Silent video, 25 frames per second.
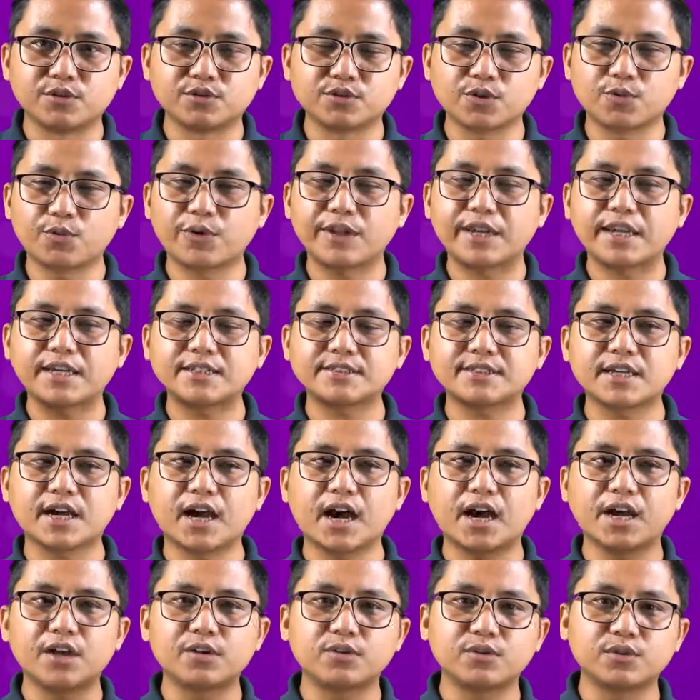So when I say
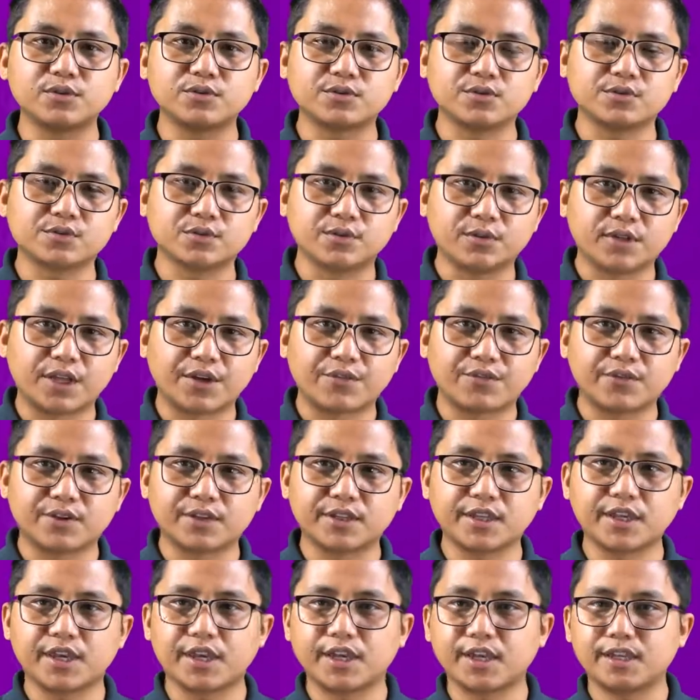I go to school every
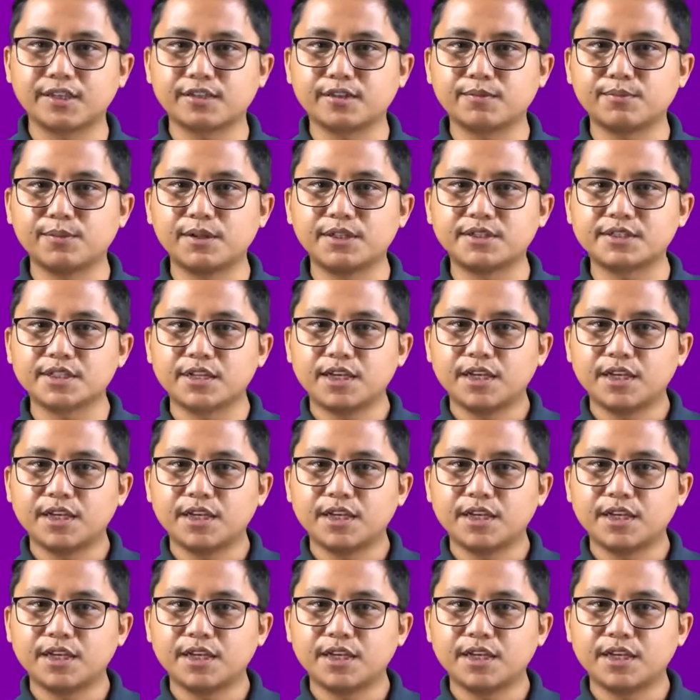day, it doesn't mean